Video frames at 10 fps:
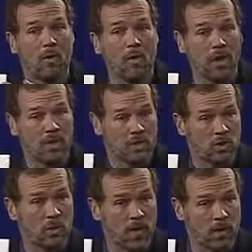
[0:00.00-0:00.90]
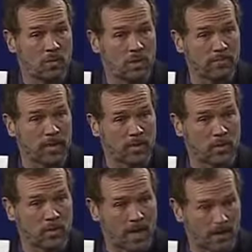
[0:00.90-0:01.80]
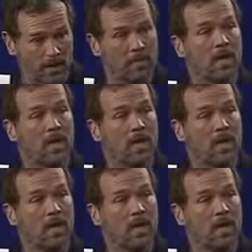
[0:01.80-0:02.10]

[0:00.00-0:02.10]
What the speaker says: when it is squared with the fossil record.